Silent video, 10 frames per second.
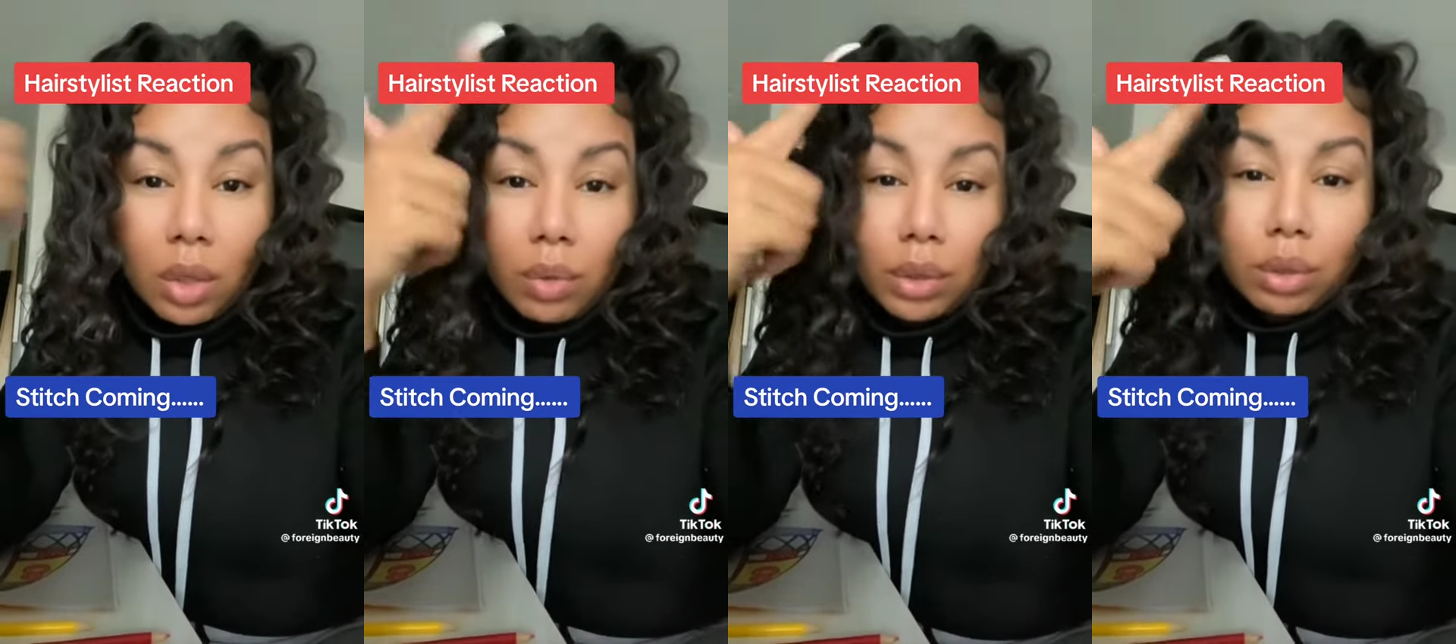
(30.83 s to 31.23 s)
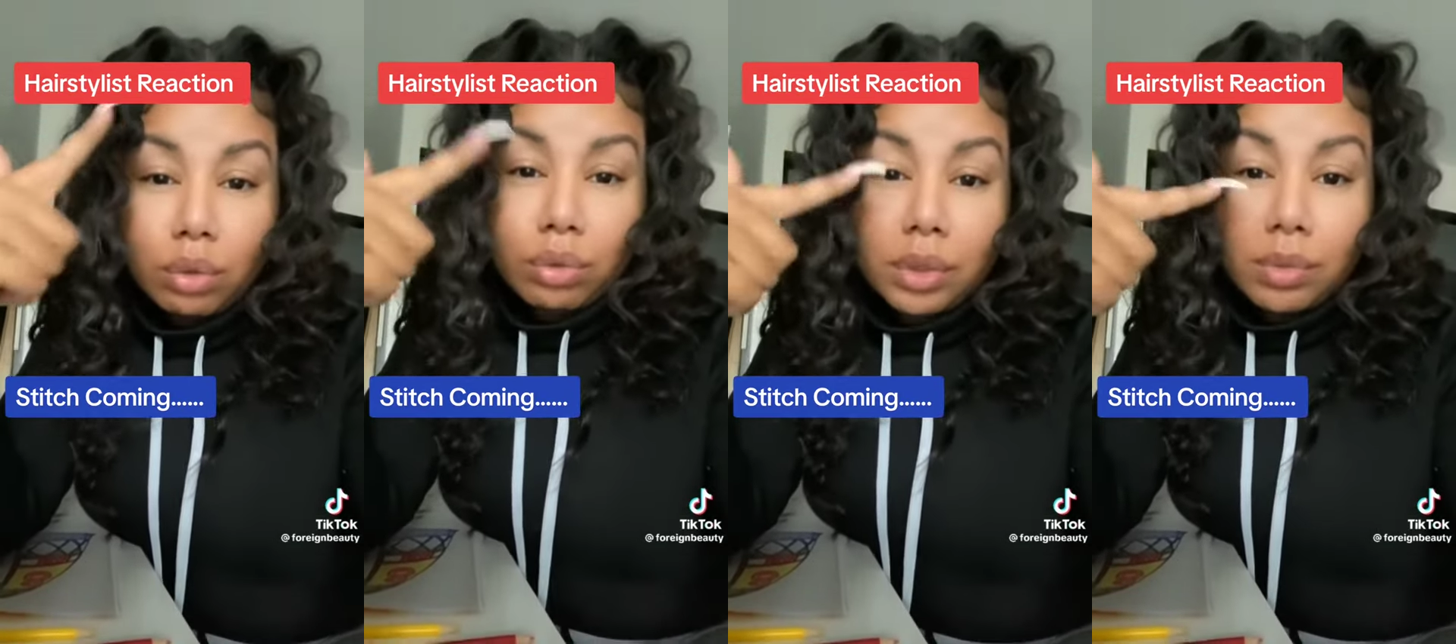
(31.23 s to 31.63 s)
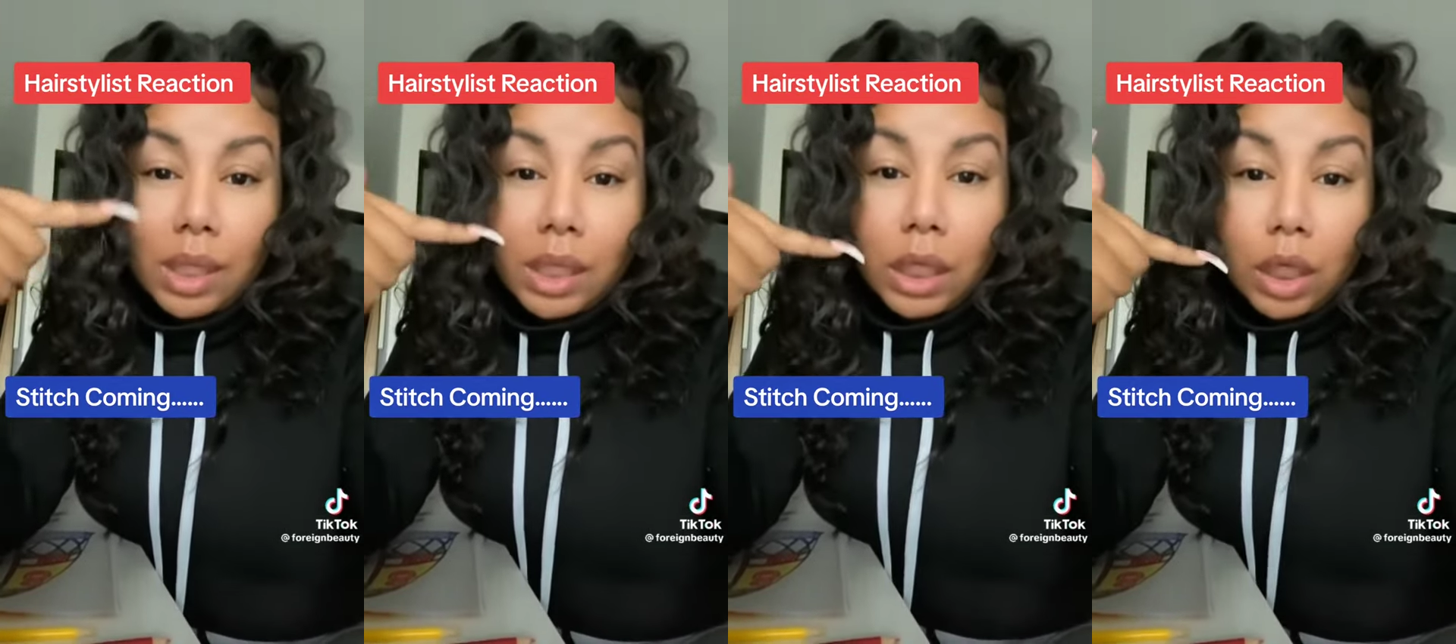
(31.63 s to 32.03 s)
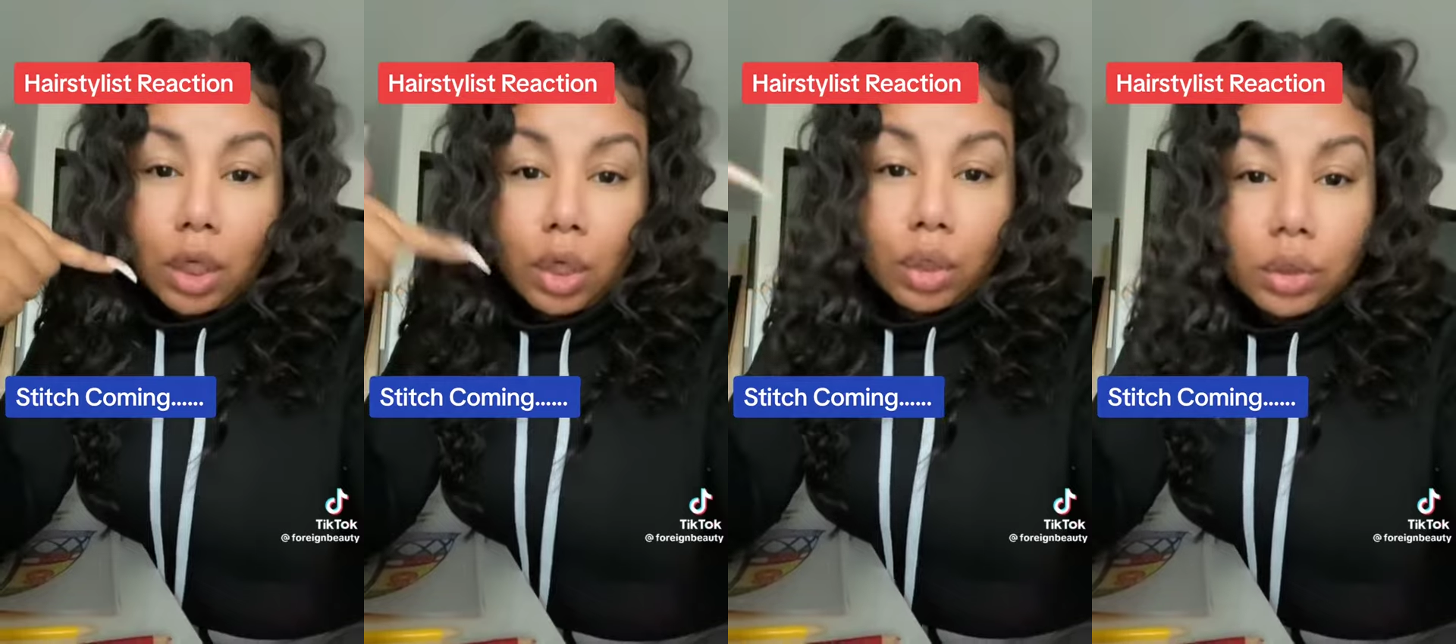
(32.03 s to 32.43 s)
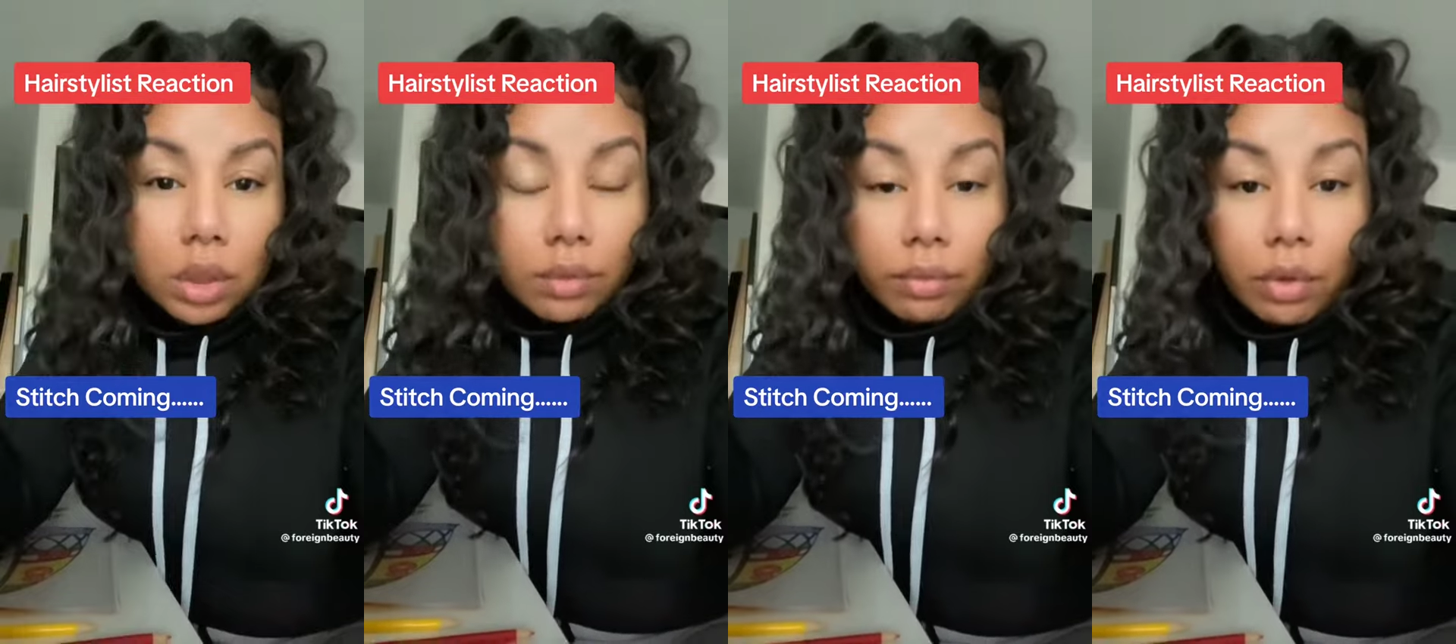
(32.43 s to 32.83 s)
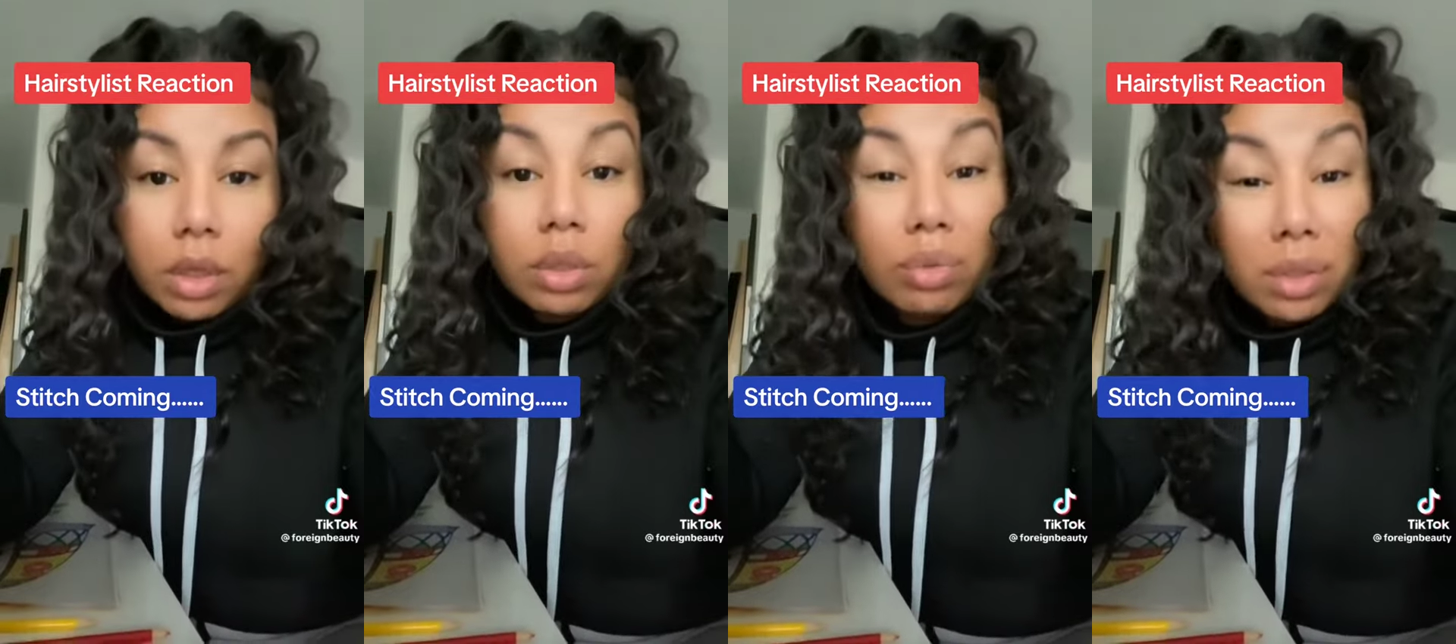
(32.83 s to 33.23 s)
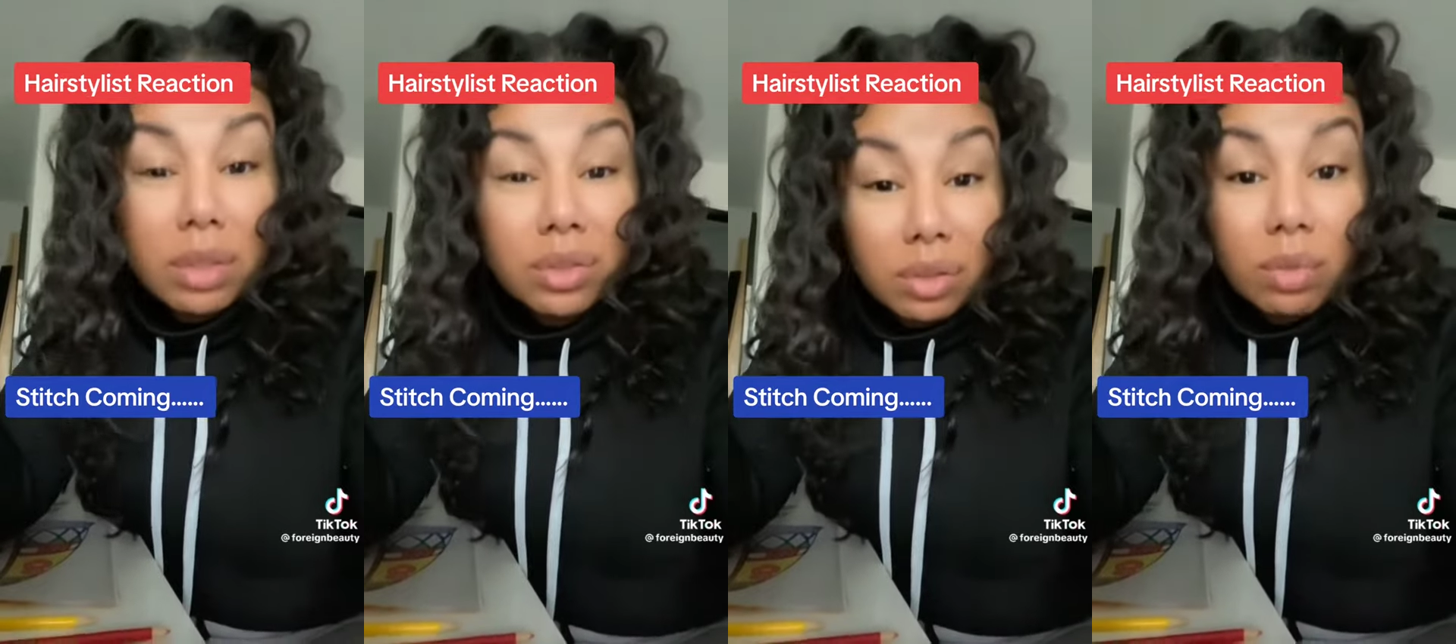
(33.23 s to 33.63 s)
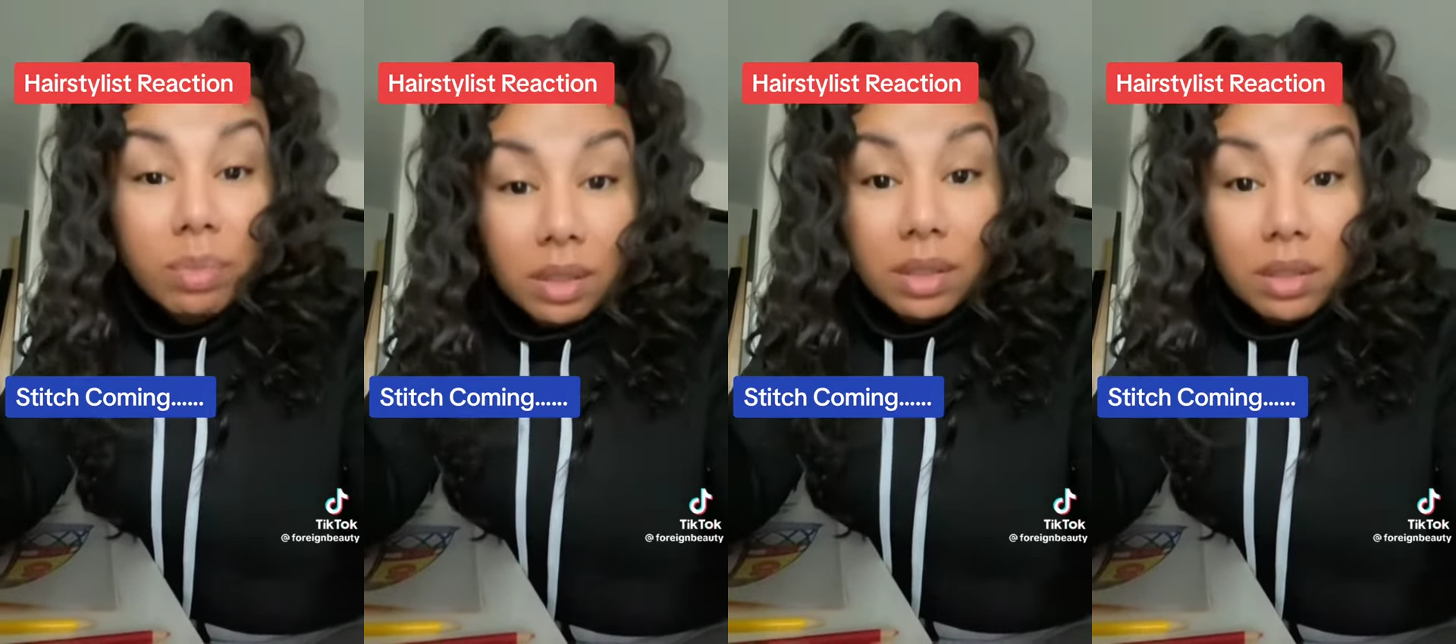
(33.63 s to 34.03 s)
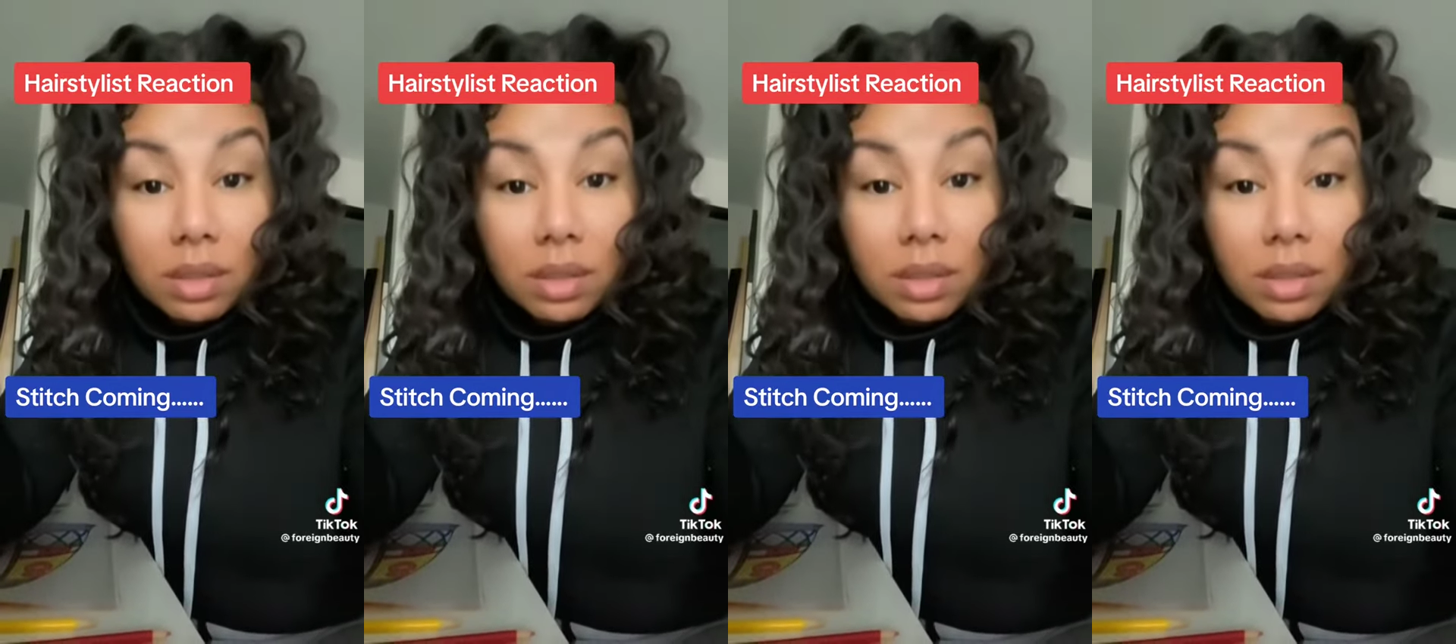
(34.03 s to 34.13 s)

with the little swiggly curls in the front. You look stupid.